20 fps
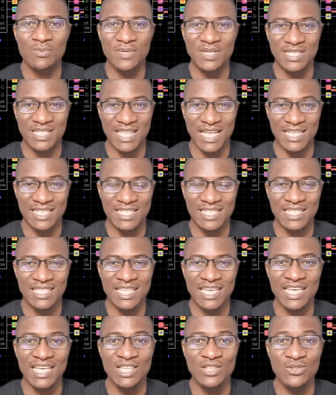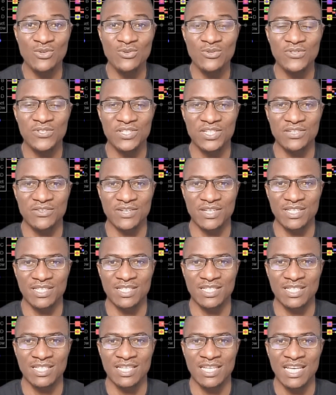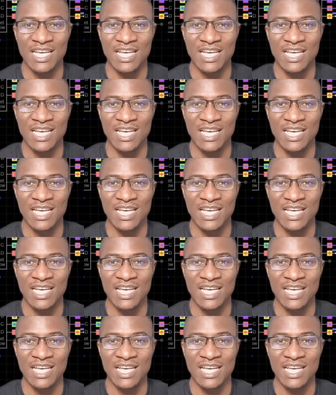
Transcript: be starting a new series.